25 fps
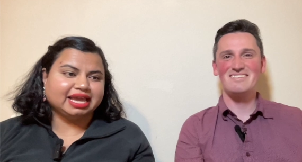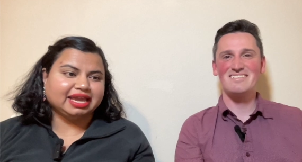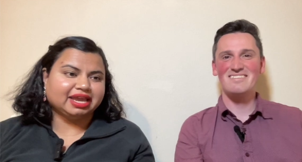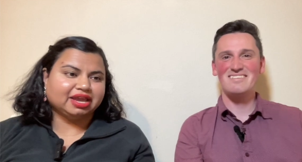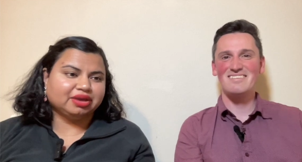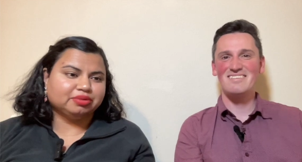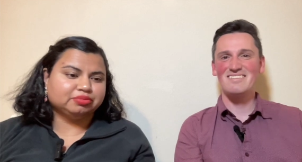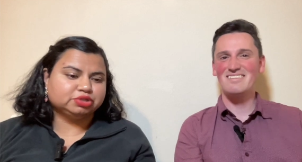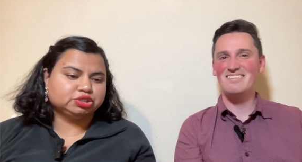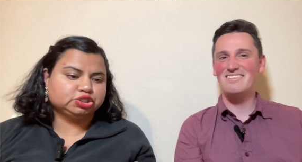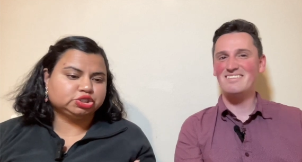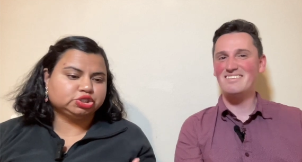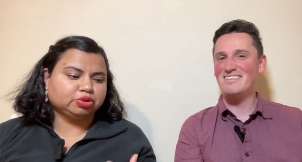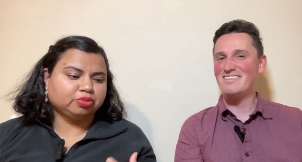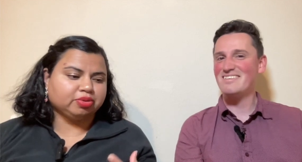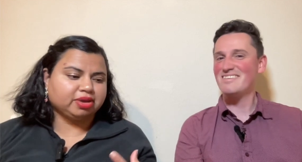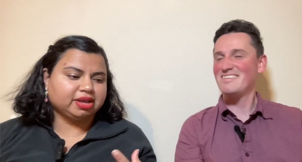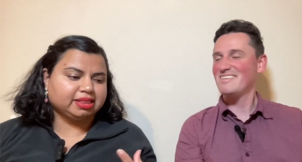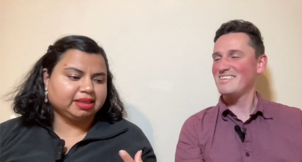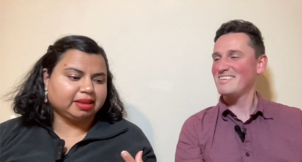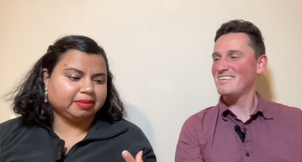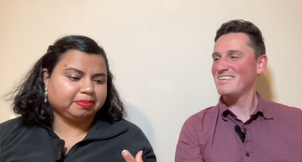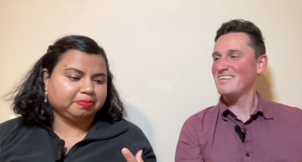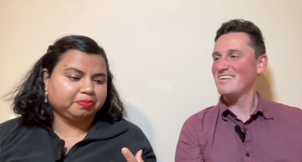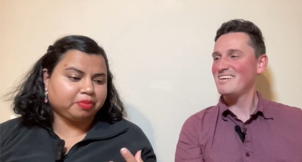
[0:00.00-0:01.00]
Speaker 1: like it was showing
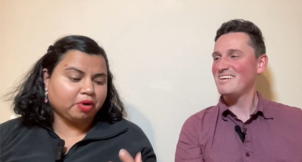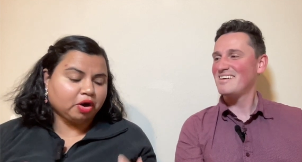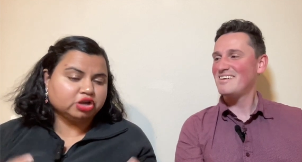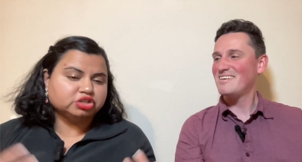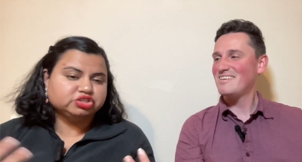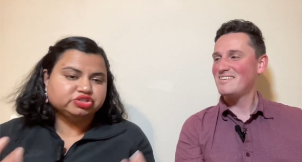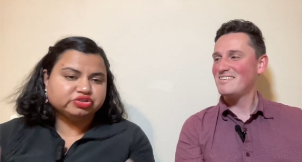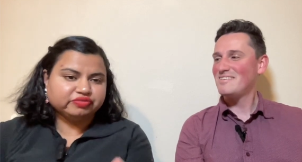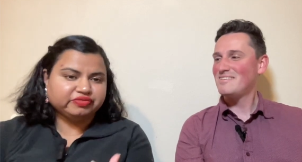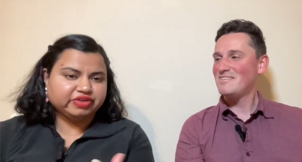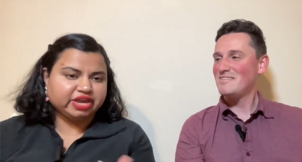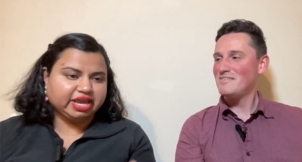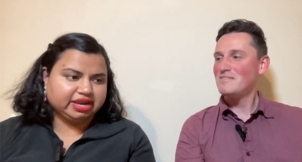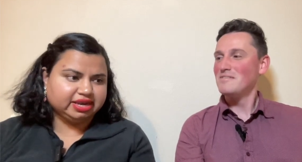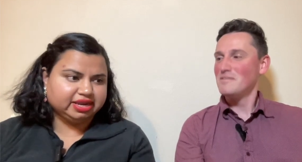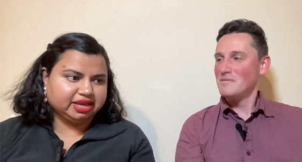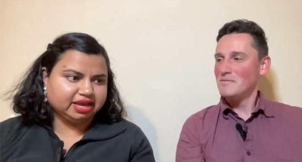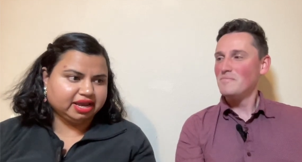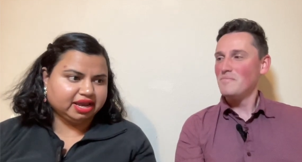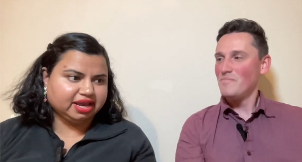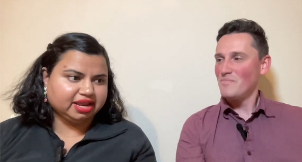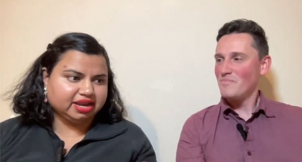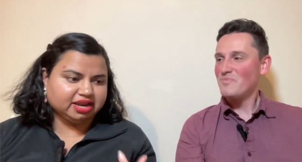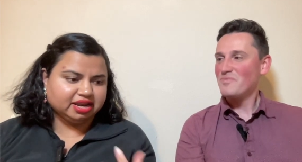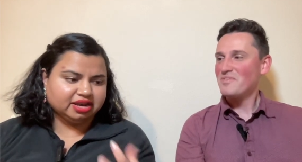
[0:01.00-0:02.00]
like parts of India
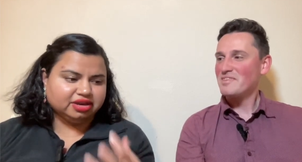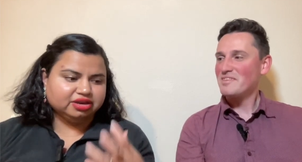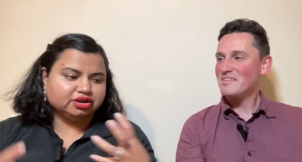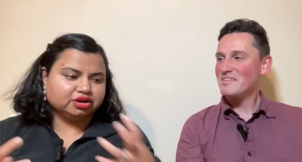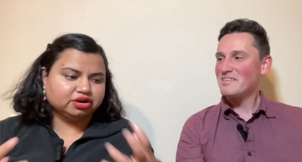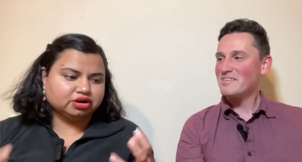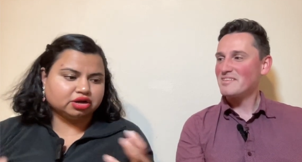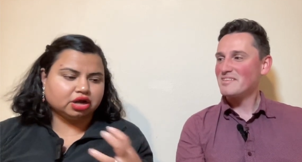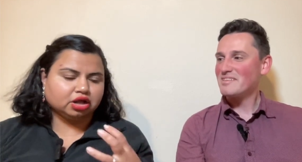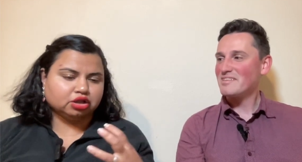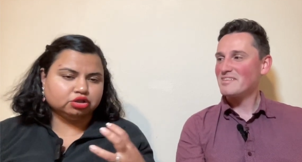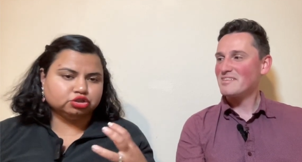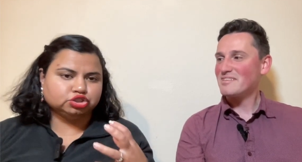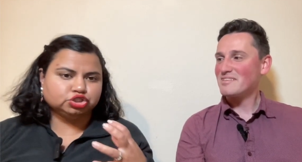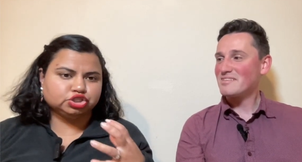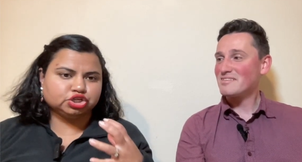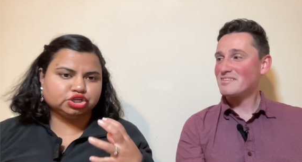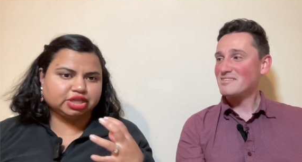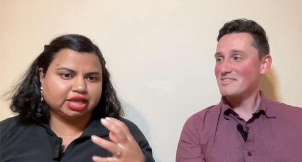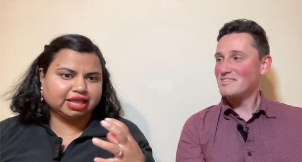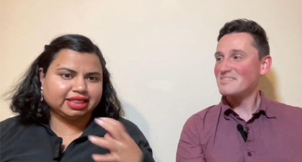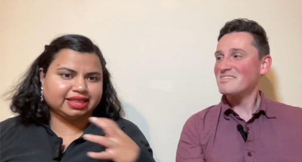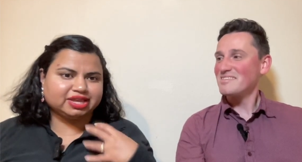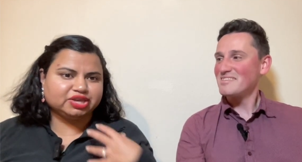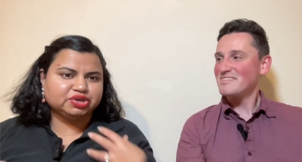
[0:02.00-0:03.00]
and Indian culture
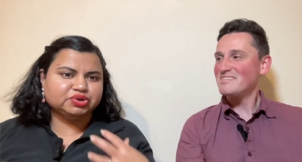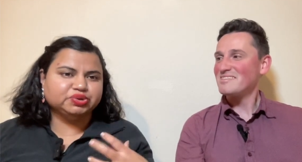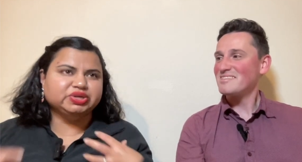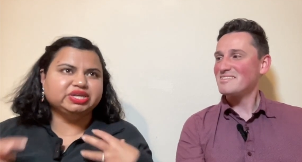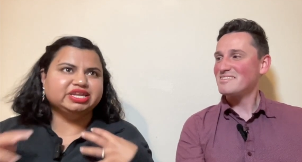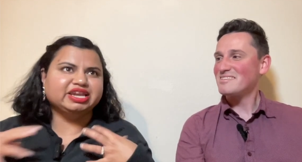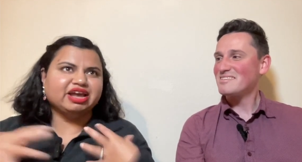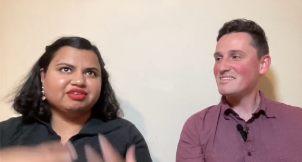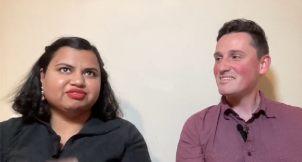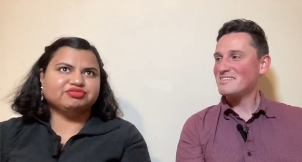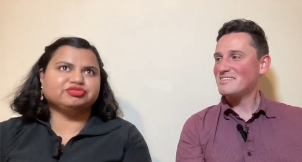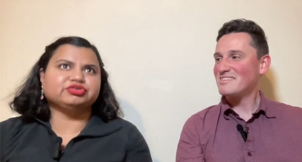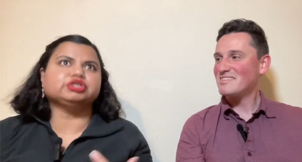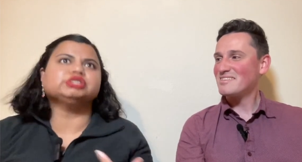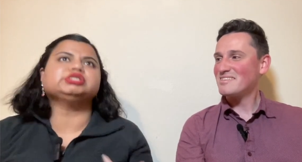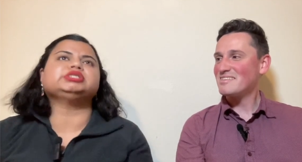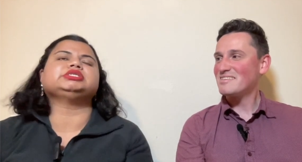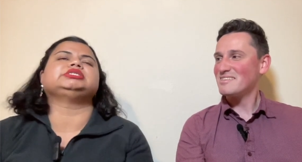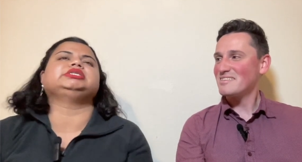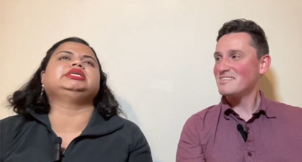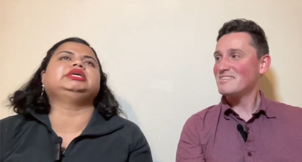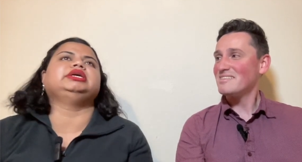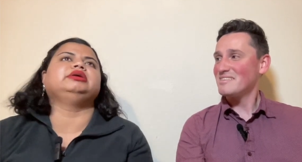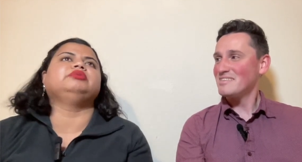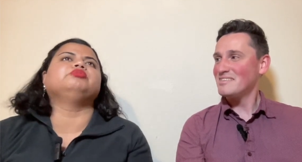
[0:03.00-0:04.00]
that like you never
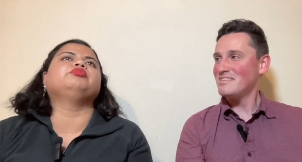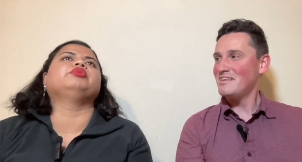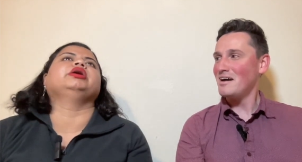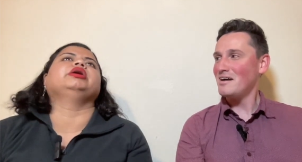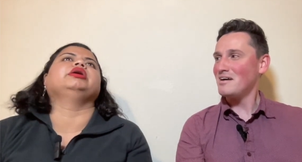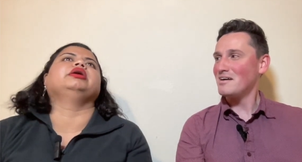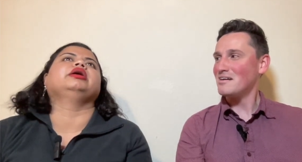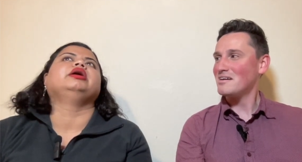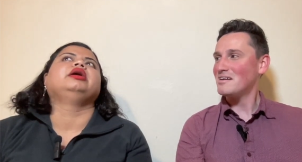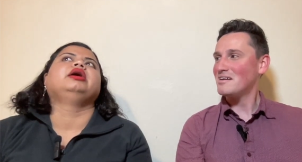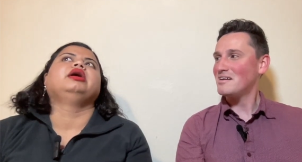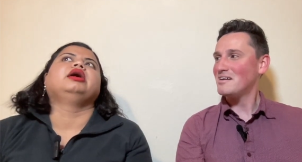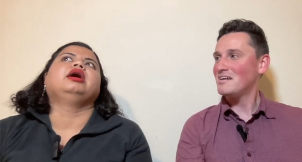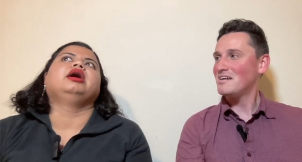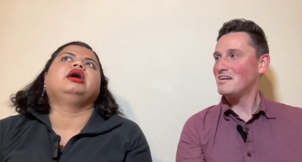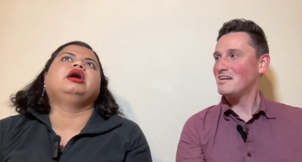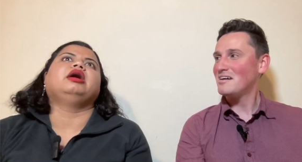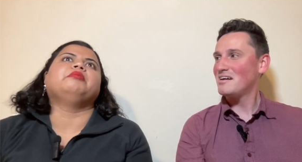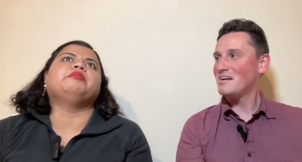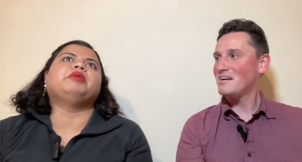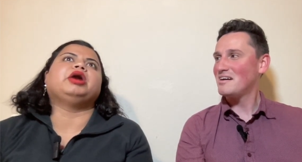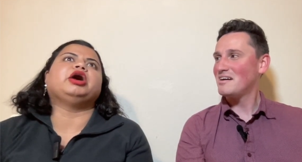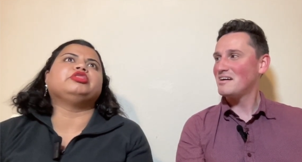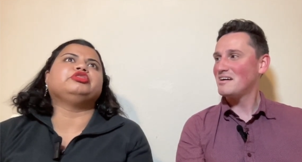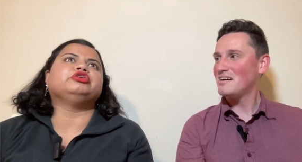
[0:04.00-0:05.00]
see when. Yeah
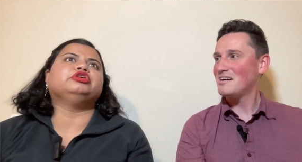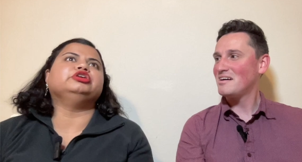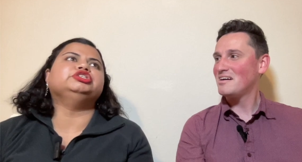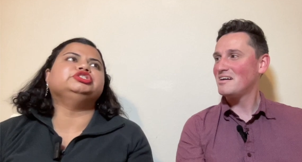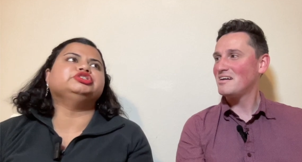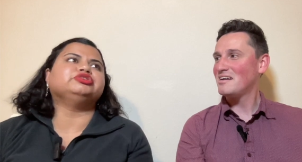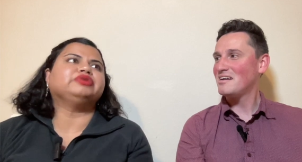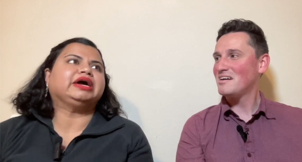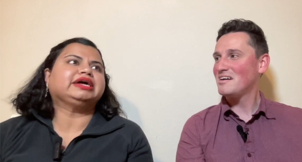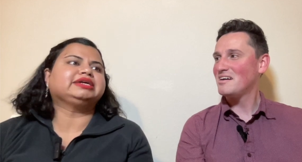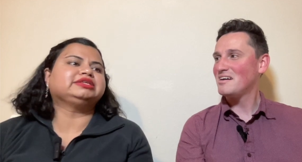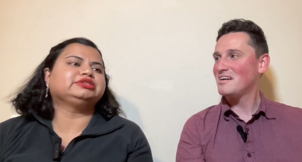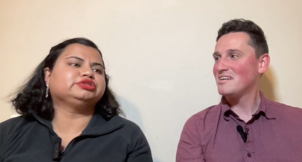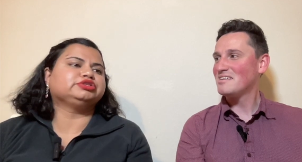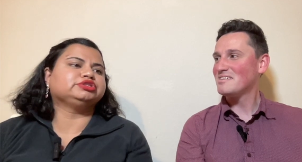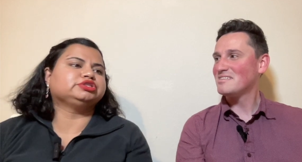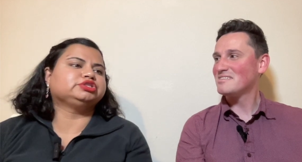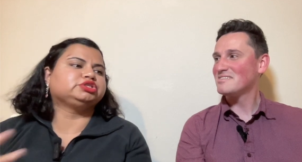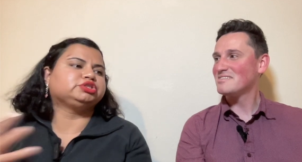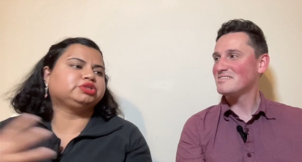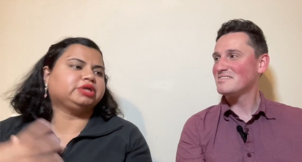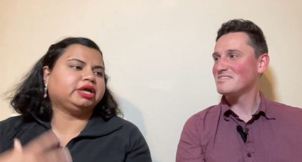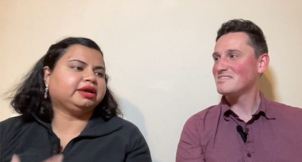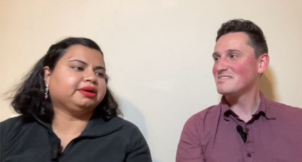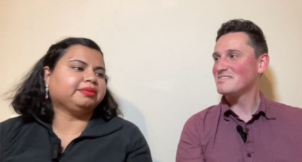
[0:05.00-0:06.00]
um, other directors
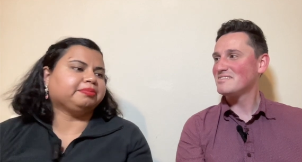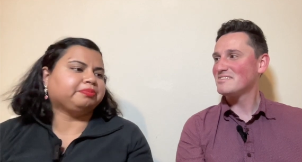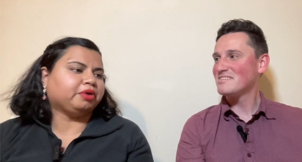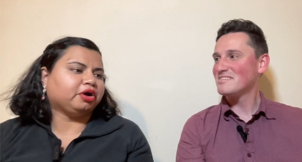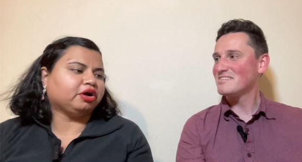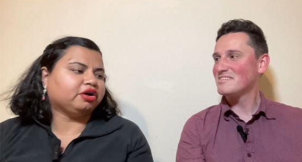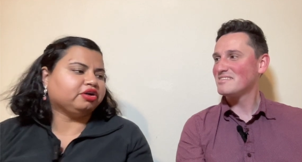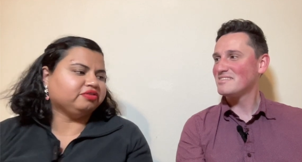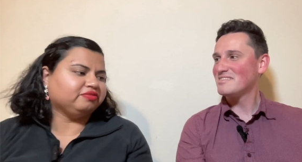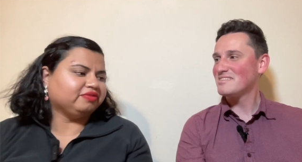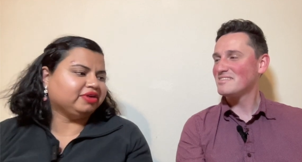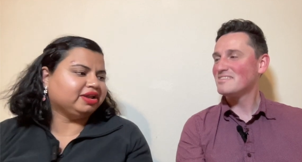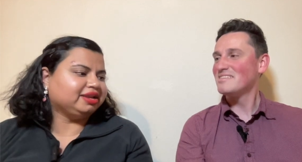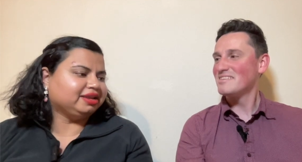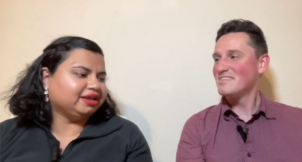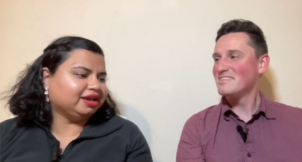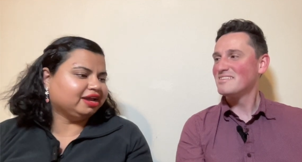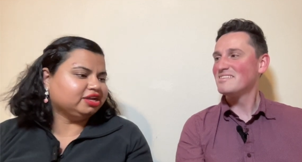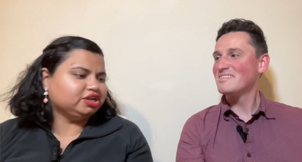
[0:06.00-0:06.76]
take a part of India.